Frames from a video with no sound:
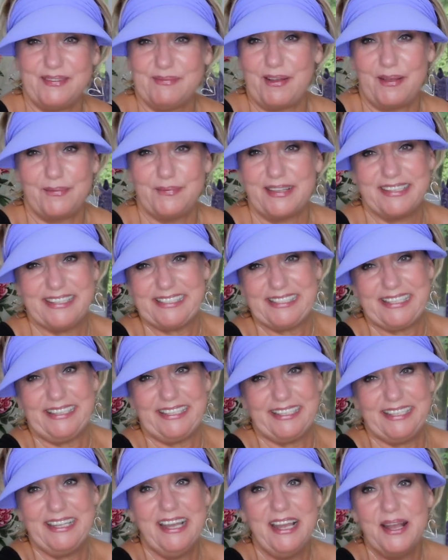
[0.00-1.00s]
probably
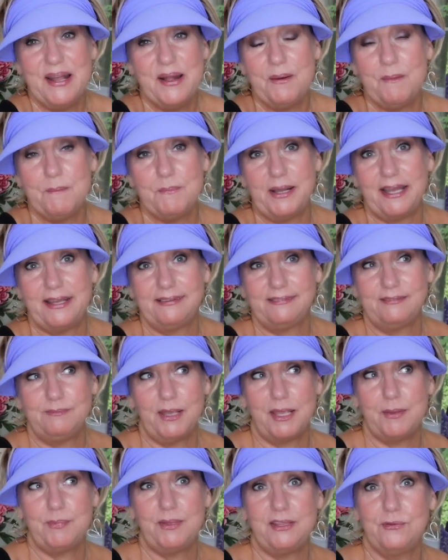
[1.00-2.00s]
silly, but
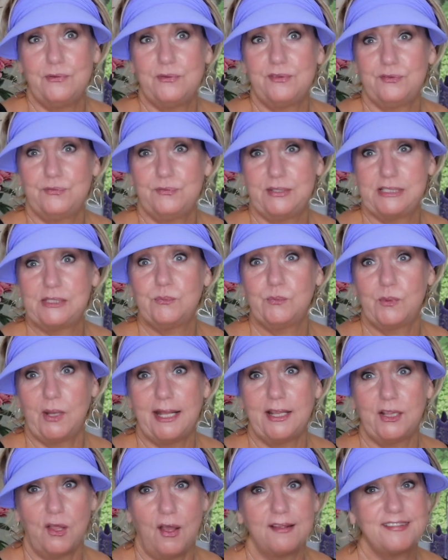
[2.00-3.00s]
maybe there was a reason
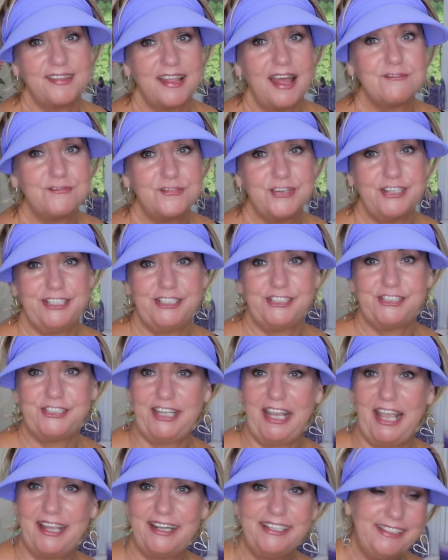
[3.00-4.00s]
why I lost that footage. You get